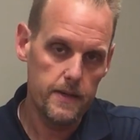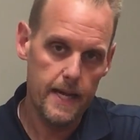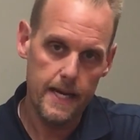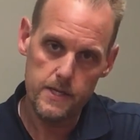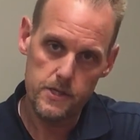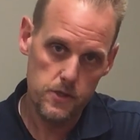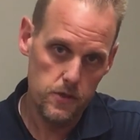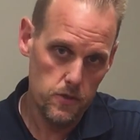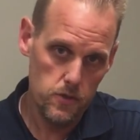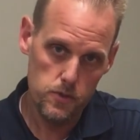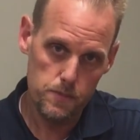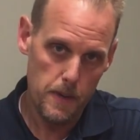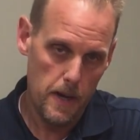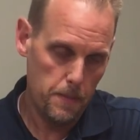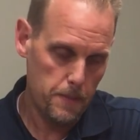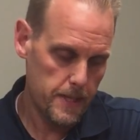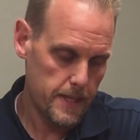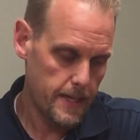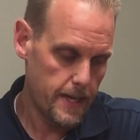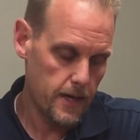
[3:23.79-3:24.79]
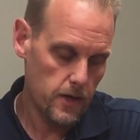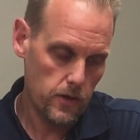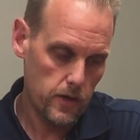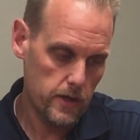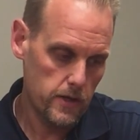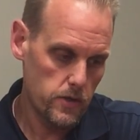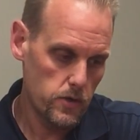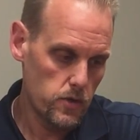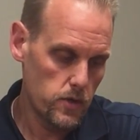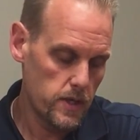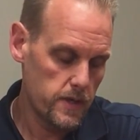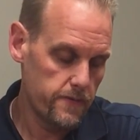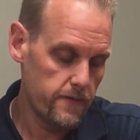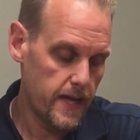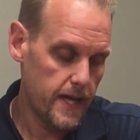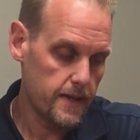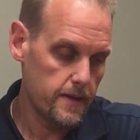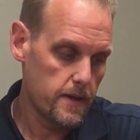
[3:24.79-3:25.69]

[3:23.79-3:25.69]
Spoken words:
That shoe is probably not going to do you